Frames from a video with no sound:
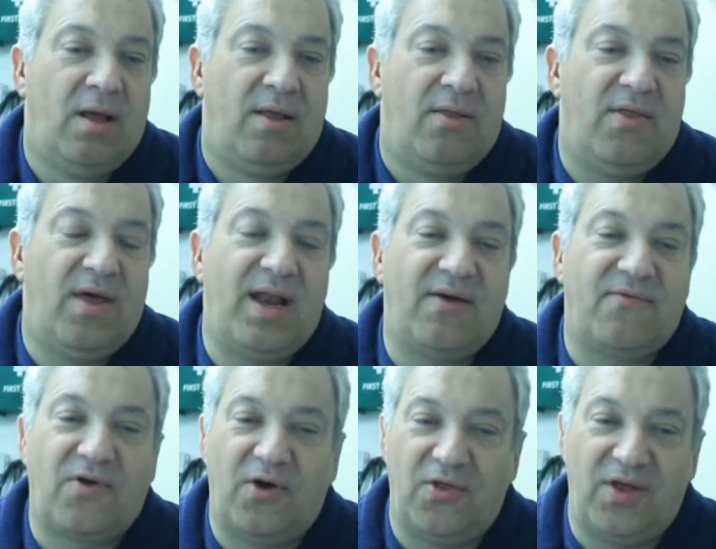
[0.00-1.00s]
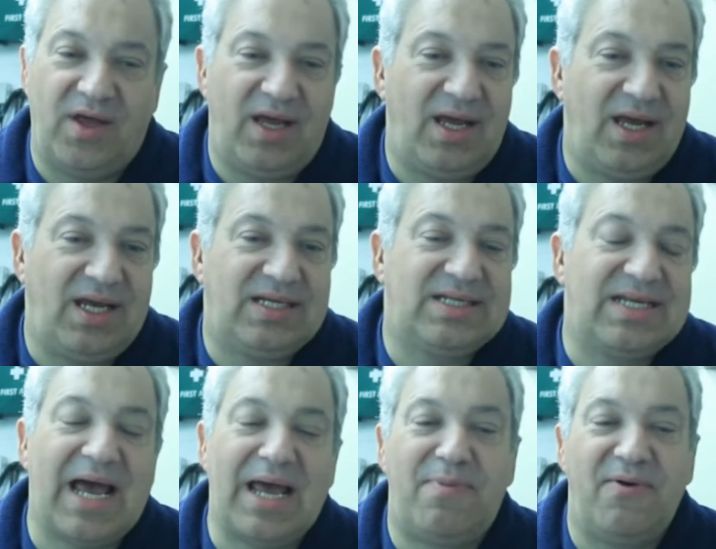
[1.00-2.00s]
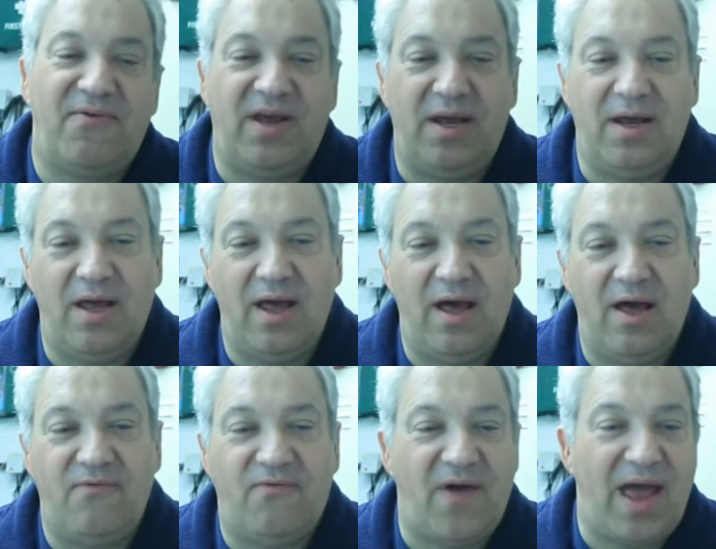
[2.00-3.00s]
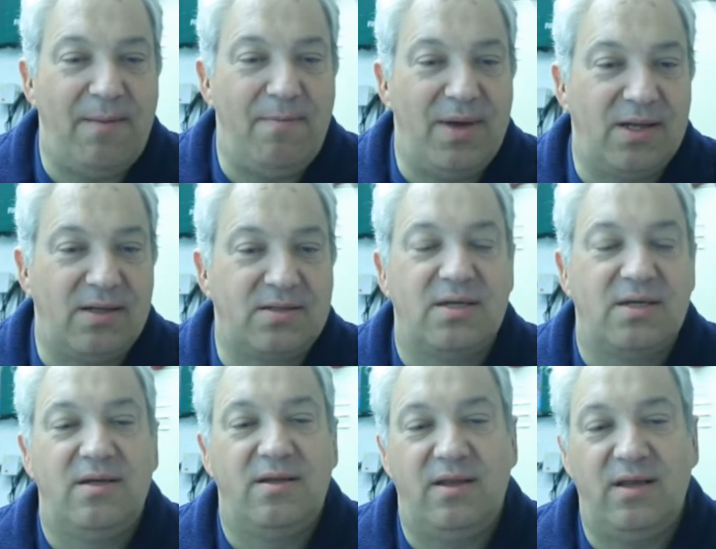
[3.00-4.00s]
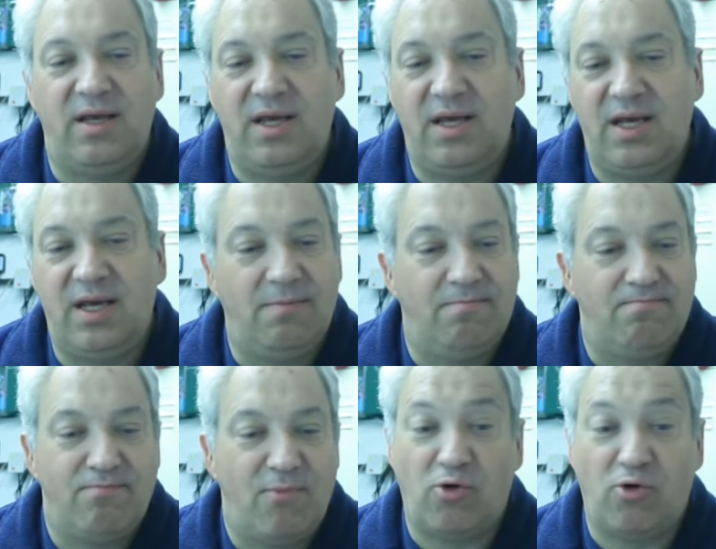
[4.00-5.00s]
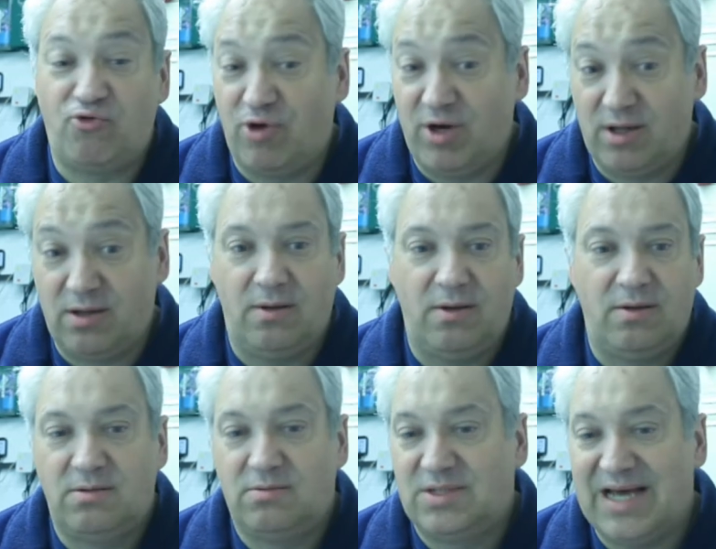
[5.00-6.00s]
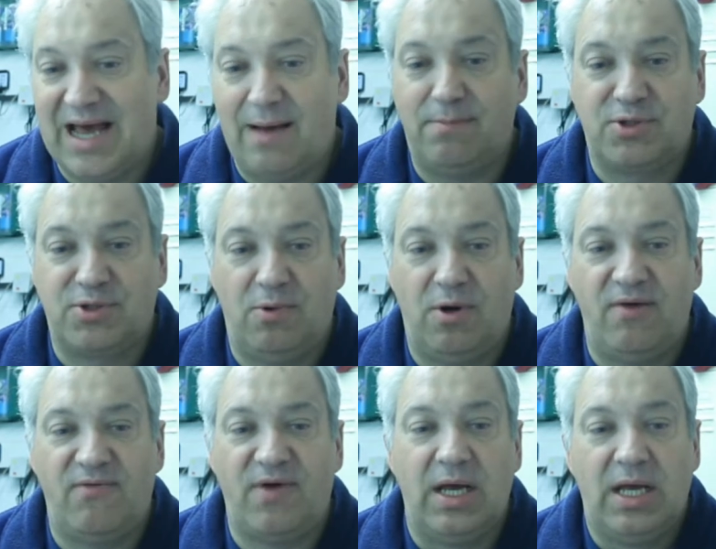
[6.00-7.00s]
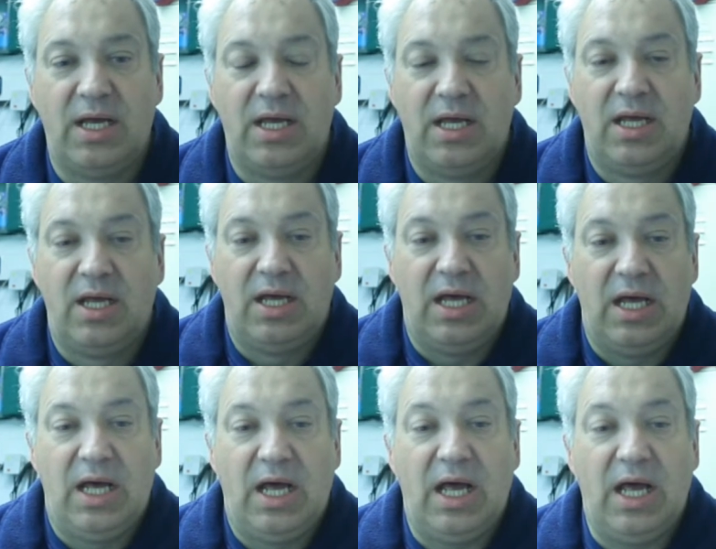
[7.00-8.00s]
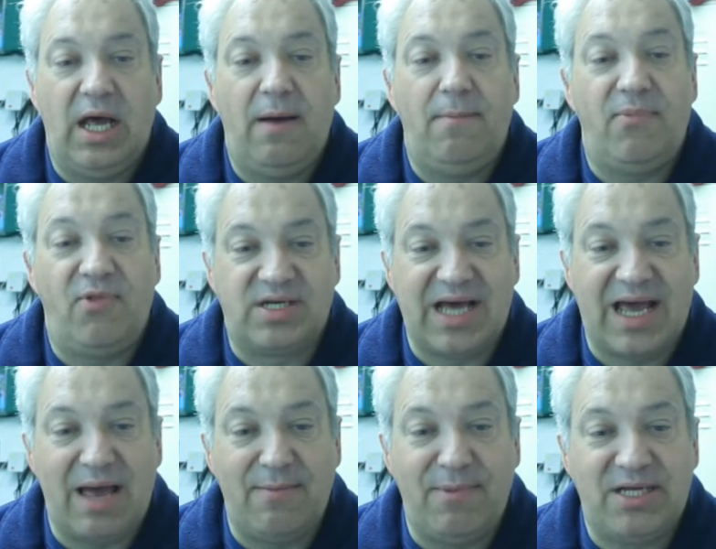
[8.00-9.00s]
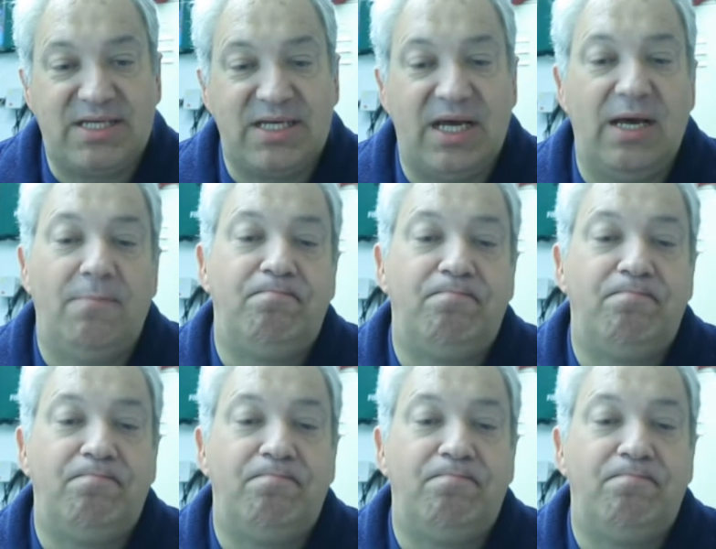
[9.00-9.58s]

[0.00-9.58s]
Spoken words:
Then I've got the type of end mills, or drill, taps, whatever. The diameter